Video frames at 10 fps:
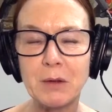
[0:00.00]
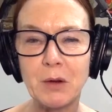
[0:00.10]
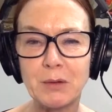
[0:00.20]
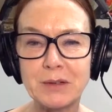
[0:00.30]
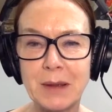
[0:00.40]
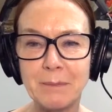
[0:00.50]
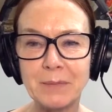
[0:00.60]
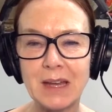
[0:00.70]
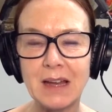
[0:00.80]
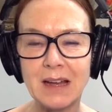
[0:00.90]
you got
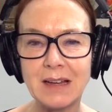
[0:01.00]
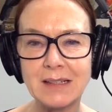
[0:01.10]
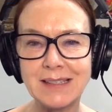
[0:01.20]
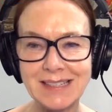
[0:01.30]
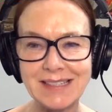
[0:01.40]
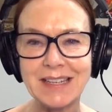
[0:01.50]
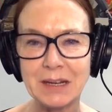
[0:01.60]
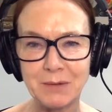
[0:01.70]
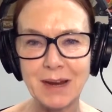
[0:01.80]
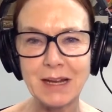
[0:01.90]
dizzy,
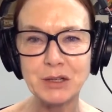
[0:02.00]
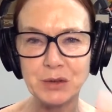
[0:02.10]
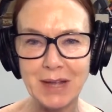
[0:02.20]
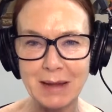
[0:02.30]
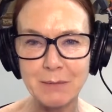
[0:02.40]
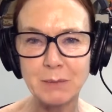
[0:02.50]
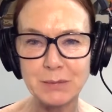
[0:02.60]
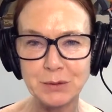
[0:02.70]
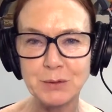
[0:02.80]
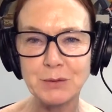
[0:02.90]
right? Because you came up
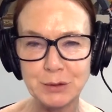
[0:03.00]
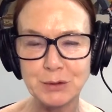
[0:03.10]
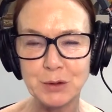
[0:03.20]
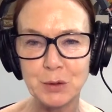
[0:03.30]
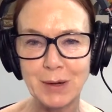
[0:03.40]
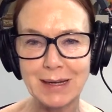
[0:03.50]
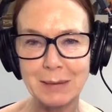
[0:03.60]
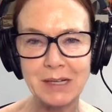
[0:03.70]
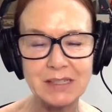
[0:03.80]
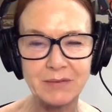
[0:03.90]
too quickly
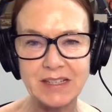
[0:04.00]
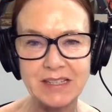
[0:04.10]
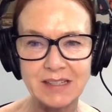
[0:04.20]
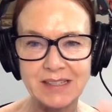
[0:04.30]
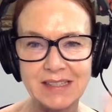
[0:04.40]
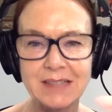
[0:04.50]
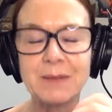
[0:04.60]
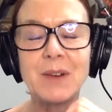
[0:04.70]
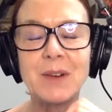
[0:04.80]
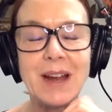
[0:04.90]
because of the dust,
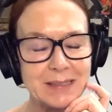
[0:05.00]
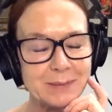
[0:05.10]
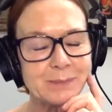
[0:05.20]
right?